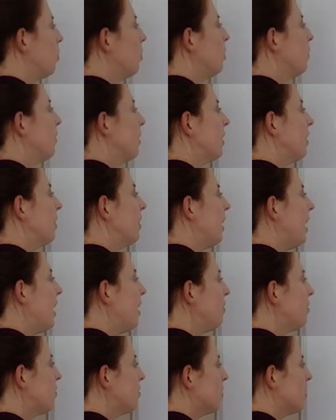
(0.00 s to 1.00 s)
moving
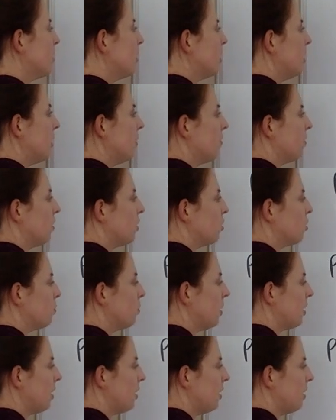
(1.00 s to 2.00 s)
left if there's
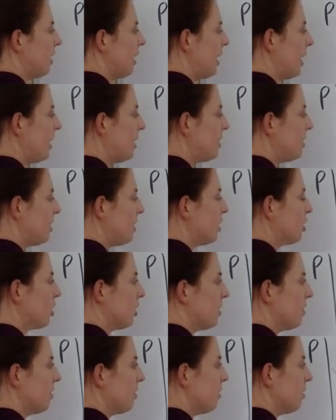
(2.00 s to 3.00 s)
been a
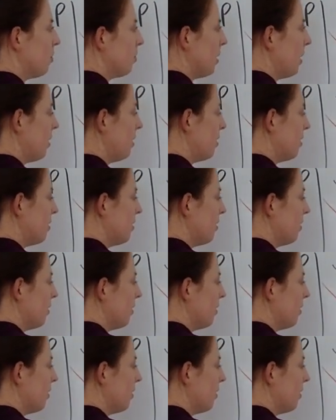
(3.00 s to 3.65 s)
decrease in demand.